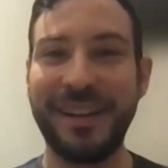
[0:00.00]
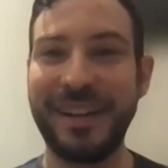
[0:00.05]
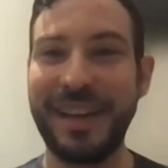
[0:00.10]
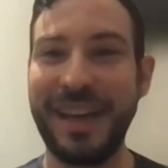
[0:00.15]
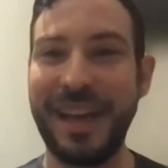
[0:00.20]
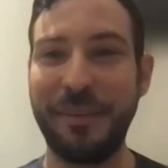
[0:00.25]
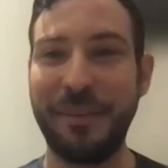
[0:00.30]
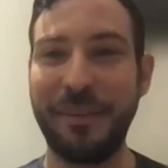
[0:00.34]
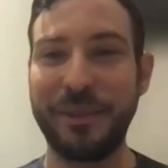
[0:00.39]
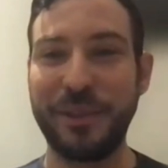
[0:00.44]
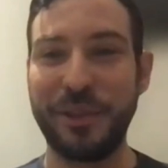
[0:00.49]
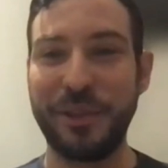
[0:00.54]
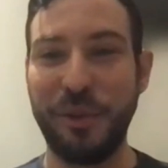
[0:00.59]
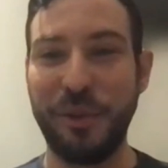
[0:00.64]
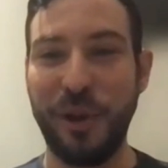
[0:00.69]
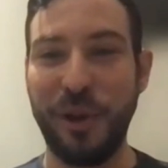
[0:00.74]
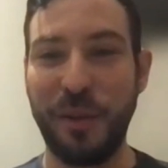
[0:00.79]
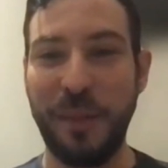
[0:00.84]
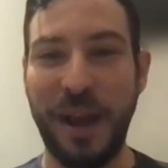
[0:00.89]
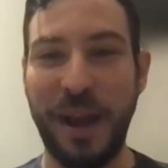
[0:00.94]
came to
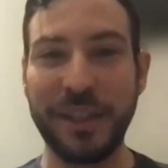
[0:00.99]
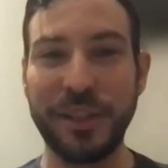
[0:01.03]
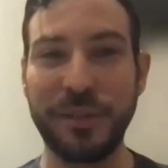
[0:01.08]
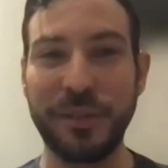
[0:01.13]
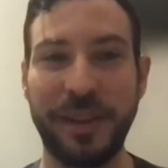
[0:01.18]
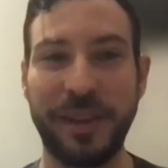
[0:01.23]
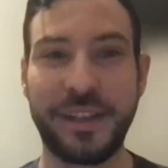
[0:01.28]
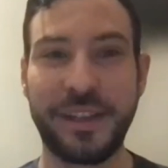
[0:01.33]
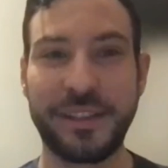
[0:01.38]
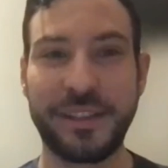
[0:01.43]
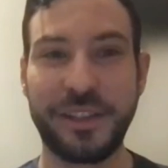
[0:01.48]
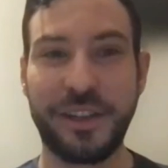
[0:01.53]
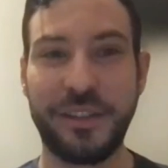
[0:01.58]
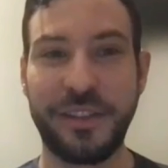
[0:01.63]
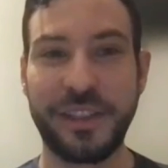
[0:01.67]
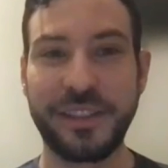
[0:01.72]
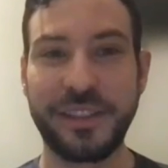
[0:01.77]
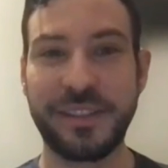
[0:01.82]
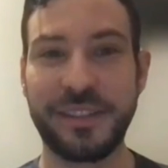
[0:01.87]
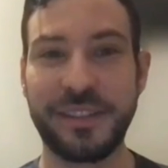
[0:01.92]
our matchmaking
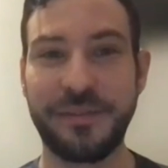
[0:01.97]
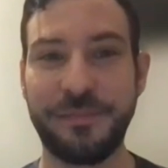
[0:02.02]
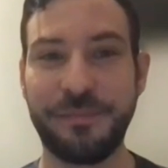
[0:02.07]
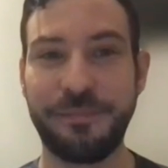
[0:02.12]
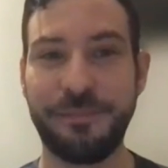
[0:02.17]
service.